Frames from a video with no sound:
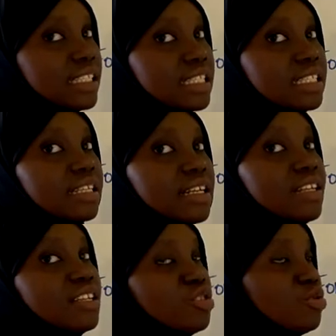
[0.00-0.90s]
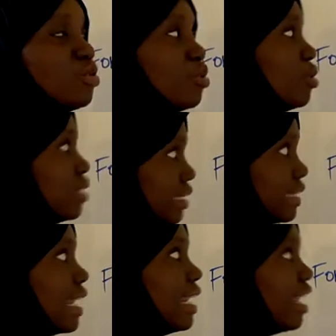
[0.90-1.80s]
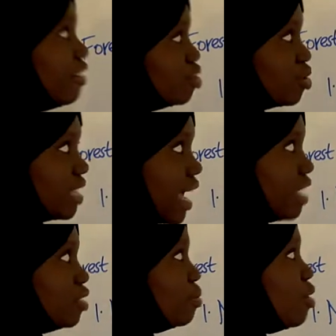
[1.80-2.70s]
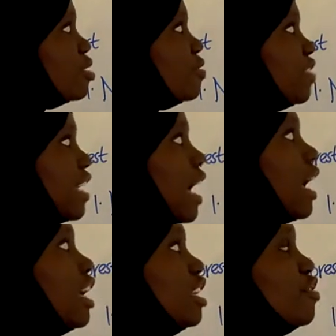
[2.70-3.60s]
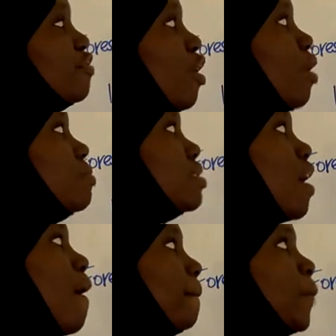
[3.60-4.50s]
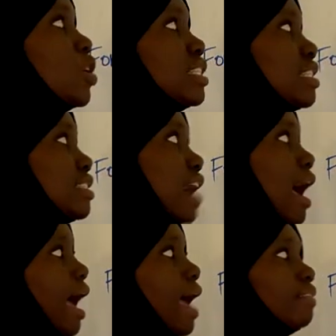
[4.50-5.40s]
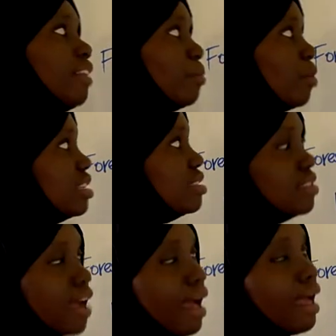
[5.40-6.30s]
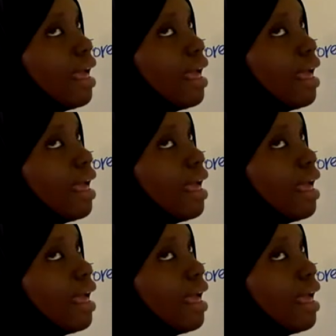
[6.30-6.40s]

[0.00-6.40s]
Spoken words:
is released through the leaves to the atmosphere, it forms moisture, and the moisture